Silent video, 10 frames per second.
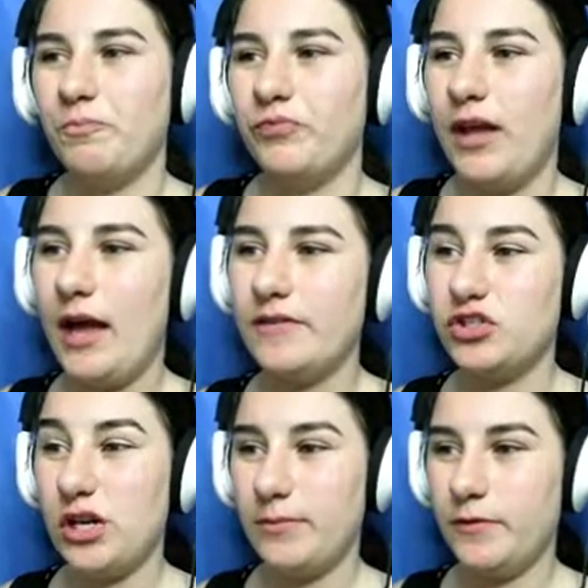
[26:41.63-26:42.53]
I think
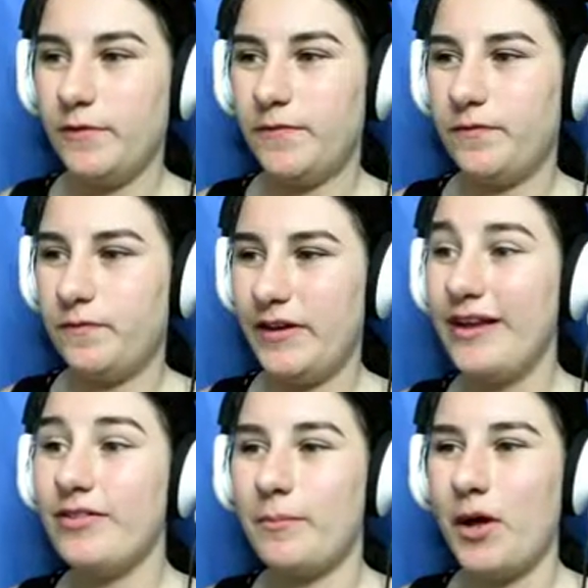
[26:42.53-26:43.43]
loyalty we're gonna have to
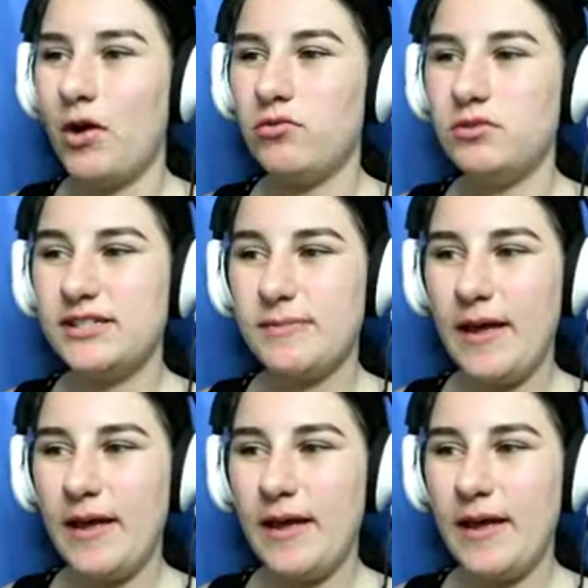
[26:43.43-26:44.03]
do next.